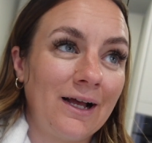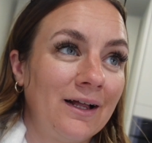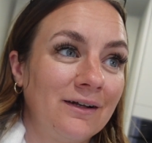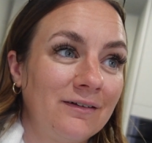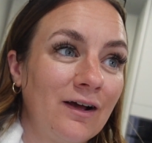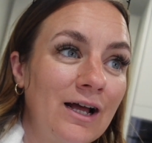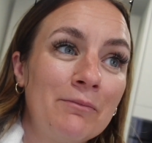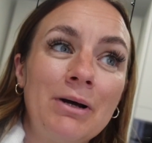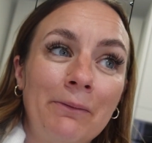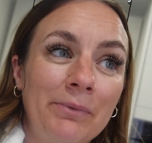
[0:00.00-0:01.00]
and I
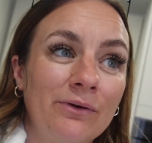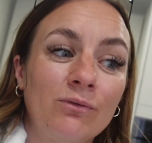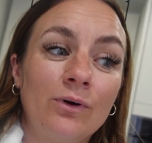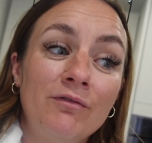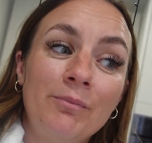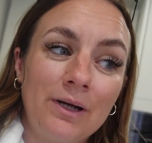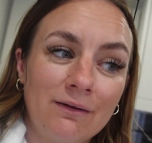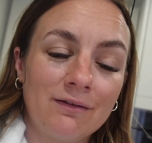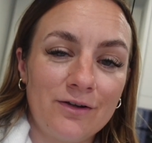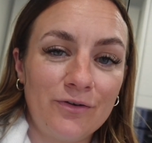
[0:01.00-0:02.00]
am happy with what I've put
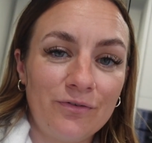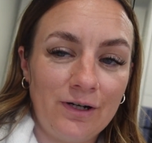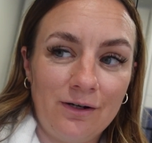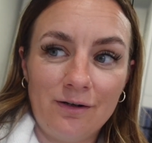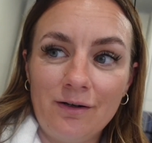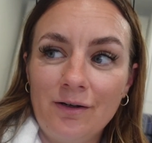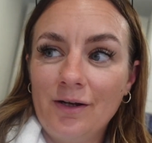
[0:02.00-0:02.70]
out so far.